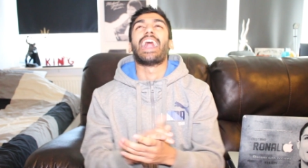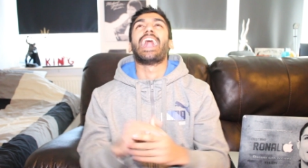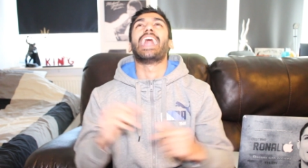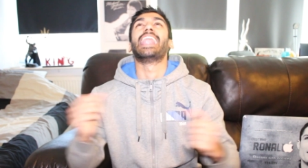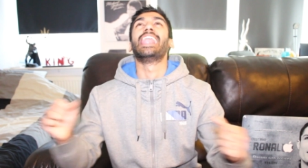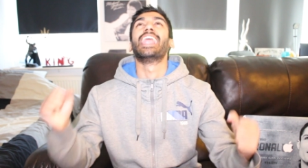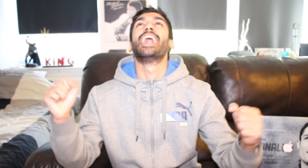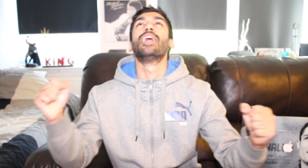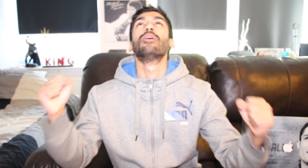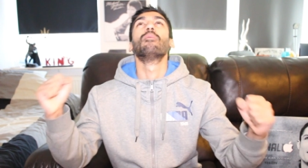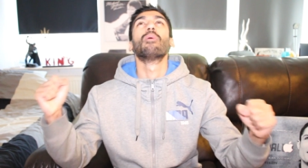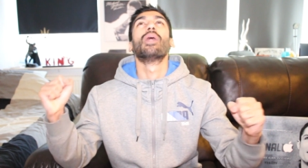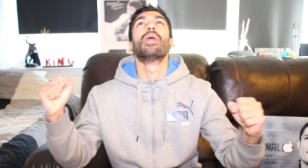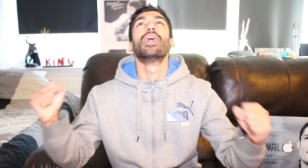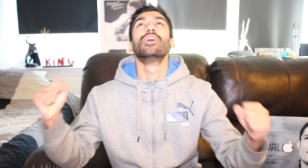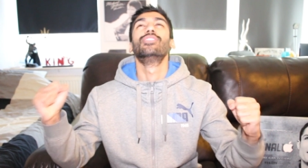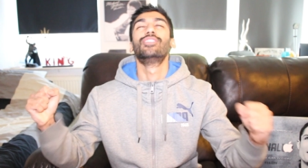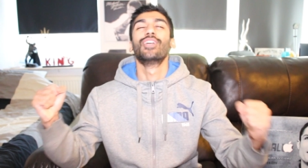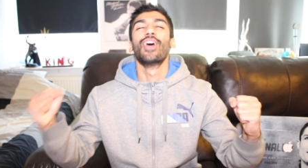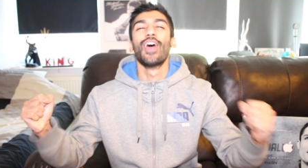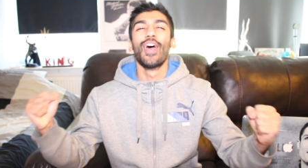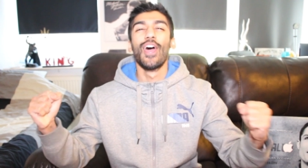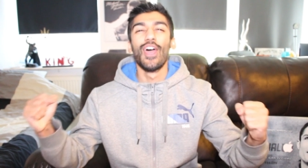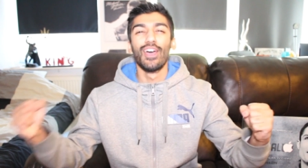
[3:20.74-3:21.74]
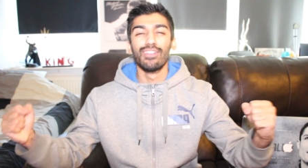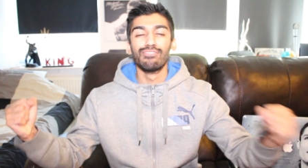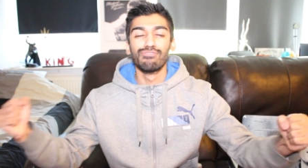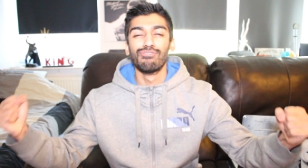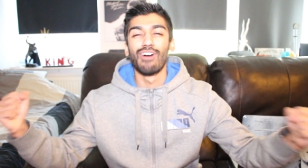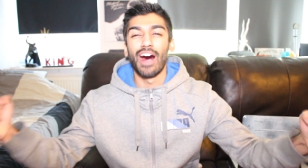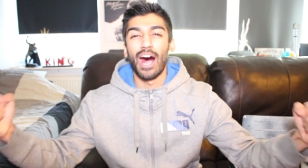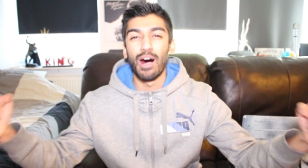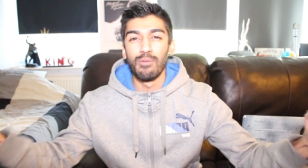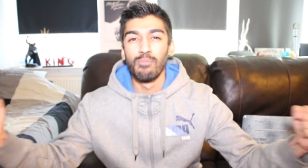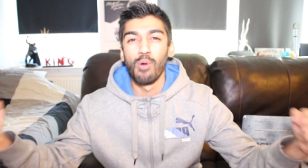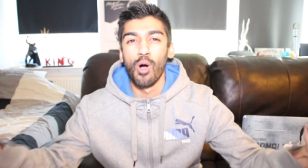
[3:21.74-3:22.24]
a Madrid,
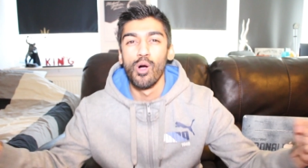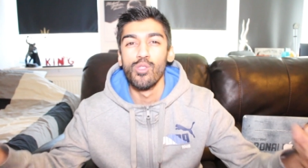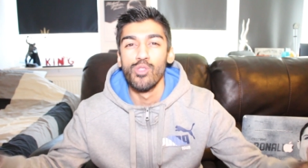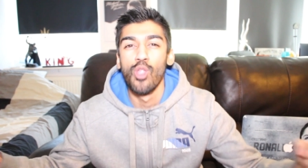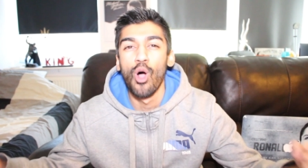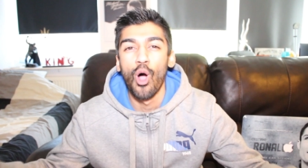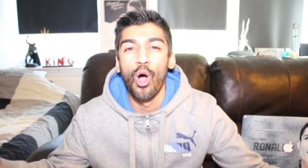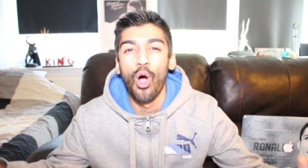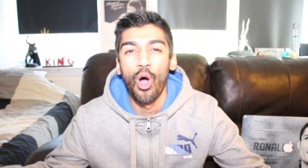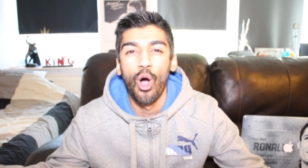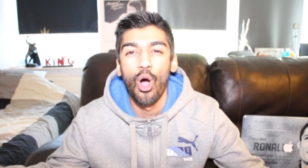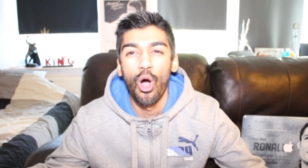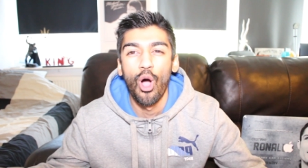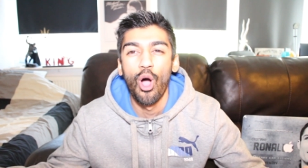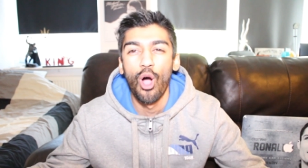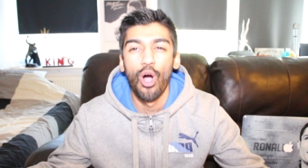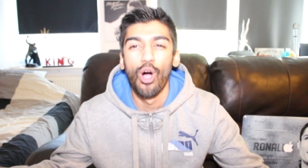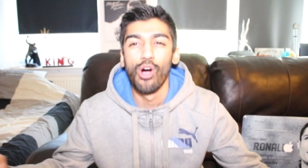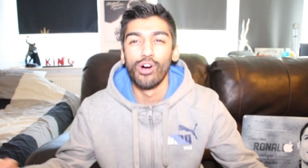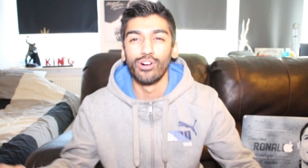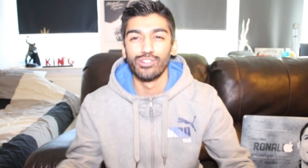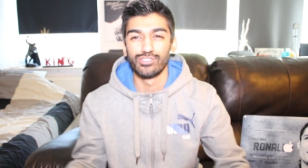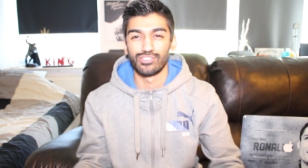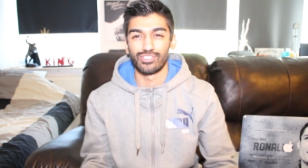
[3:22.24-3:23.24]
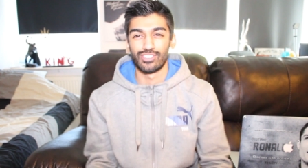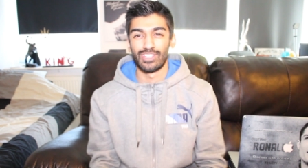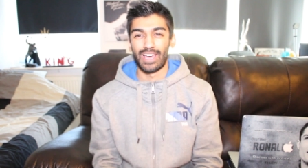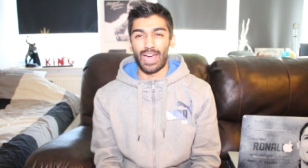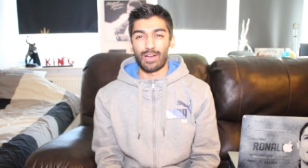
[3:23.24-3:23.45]
vamonos!